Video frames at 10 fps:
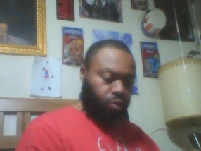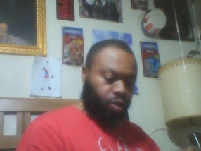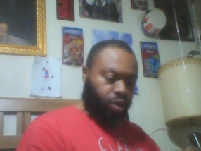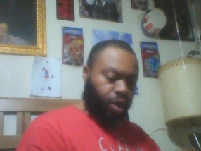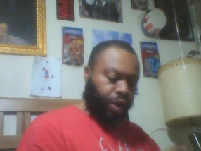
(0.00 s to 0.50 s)

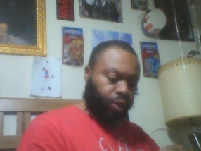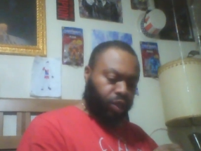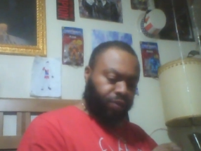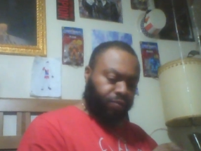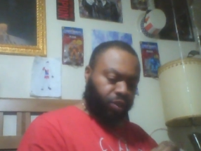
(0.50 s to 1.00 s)
last
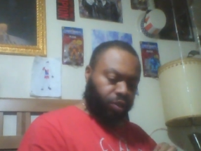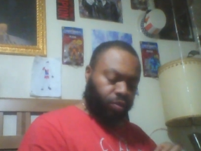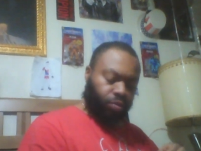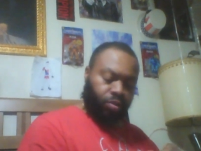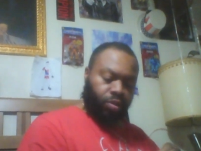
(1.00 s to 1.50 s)
evening.
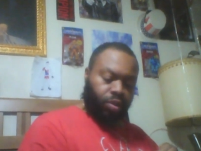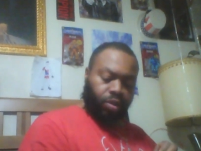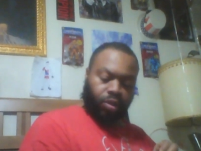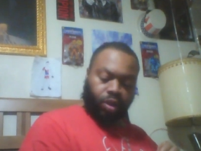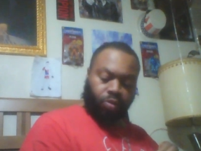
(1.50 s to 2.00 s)

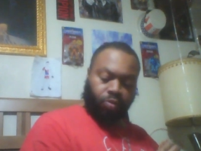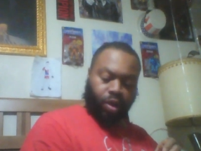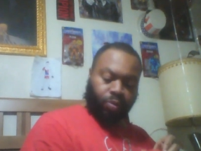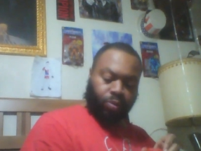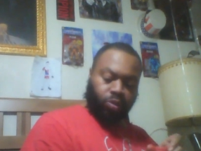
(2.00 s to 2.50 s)
That's what
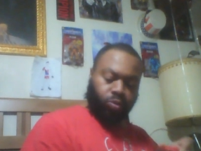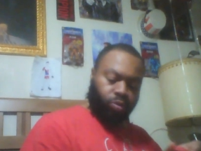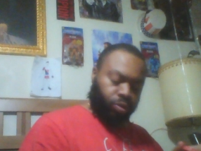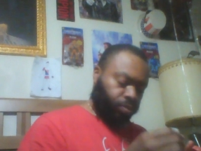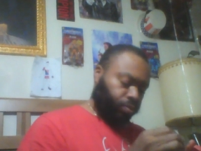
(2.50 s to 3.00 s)
I was
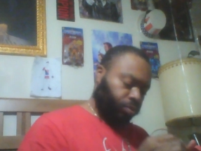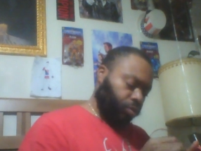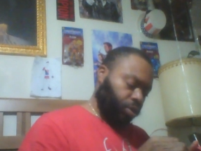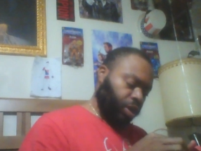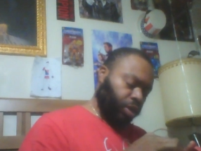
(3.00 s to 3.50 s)
doing,
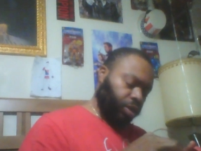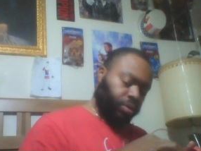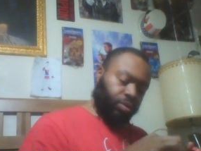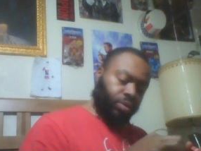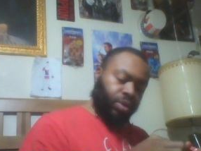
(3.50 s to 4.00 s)
and
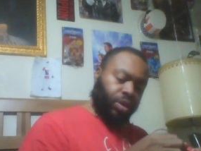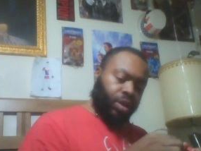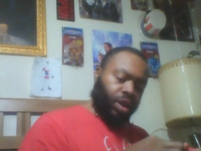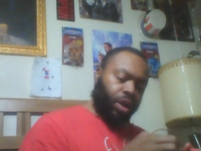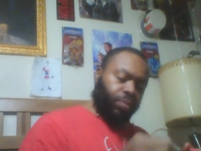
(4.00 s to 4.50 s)

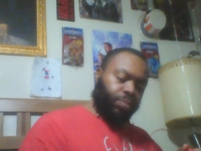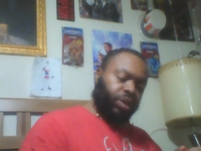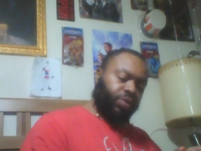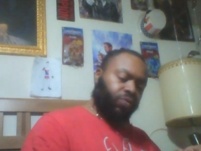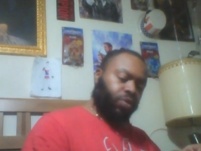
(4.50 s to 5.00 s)
I'm
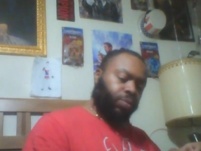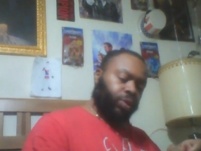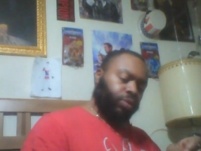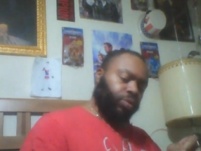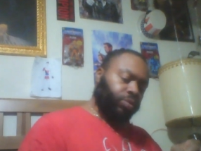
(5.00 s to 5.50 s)
beat from it.
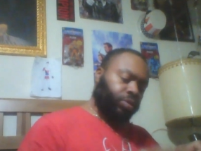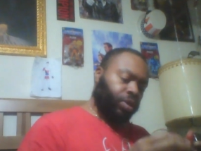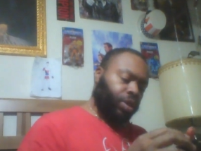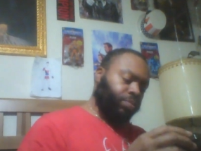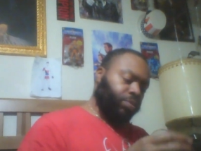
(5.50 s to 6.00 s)

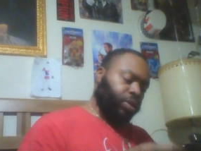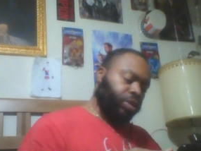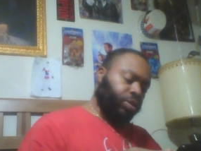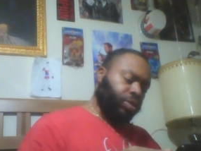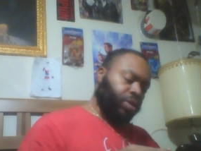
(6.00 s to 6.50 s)
I'm beat,
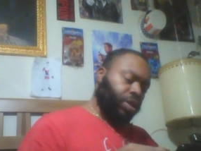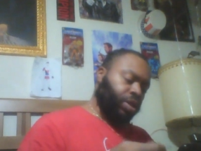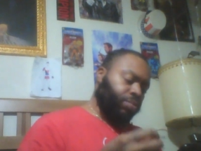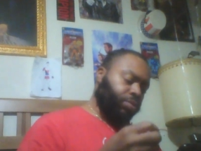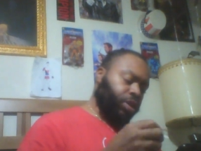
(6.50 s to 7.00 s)
y'all.